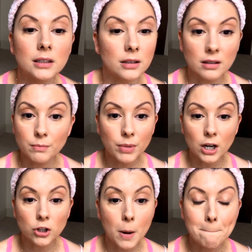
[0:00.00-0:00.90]
It doesn't
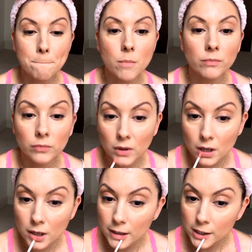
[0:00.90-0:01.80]
budge.
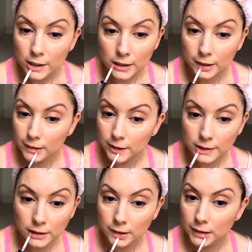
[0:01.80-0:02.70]
It
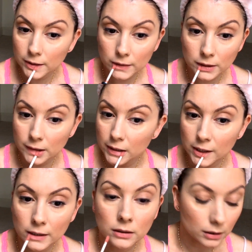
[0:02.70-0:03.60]
looks incredible.
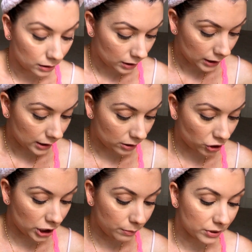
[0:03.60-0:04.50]
It's
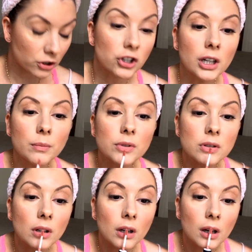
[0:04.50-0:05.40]
cheap as
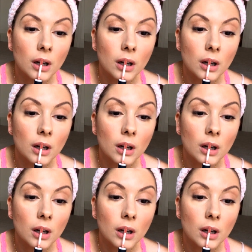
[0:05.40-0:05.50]
chips.